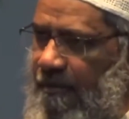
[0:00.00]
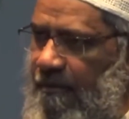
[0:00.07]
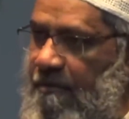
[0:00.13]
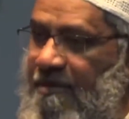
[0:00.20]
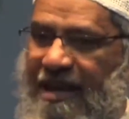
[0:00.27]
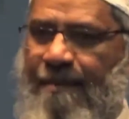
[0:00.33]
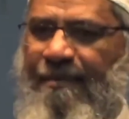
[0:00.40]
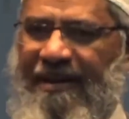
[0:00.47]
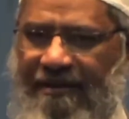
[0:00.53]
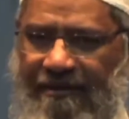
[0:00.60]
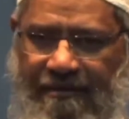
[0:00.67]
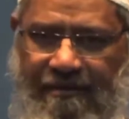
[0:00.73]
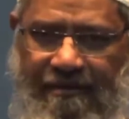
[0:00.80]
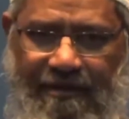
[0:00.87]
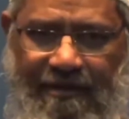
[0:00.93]
Yaman,
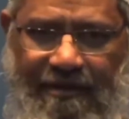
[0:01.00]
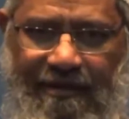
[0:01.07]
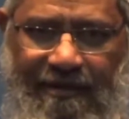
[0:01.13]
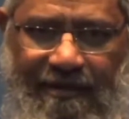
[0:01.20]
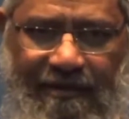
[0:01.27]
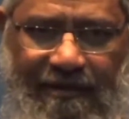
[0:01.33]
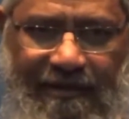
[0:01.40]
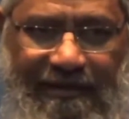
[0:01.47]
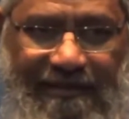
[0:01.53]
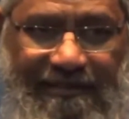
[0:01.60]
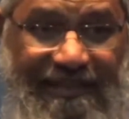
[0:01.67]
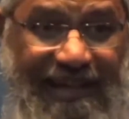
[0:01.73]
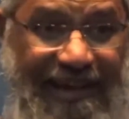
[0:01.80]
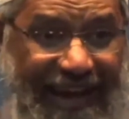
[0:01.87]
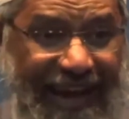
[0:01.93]

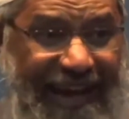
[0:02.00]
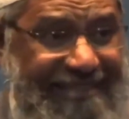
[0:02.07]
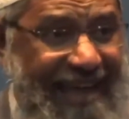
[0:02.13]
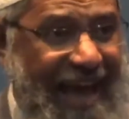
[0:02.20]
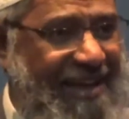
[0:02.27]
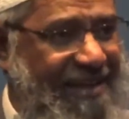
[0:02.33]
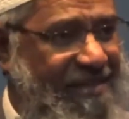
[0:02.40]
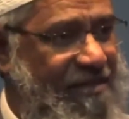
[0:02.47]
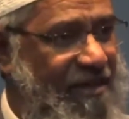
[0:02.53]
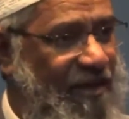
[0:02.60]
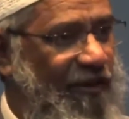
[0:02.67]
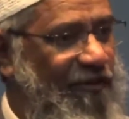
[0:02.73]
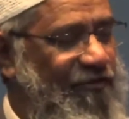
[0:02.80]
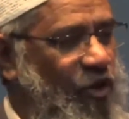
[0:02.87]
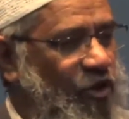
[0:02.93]
the great
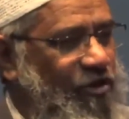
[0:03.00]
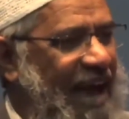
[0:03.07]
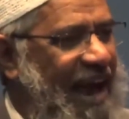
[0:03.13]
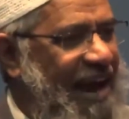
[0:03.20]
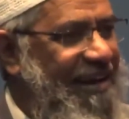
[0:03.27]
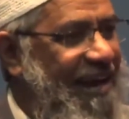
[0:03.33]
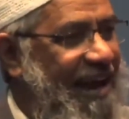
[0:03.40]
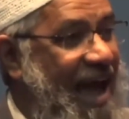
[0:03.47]
da'is, so that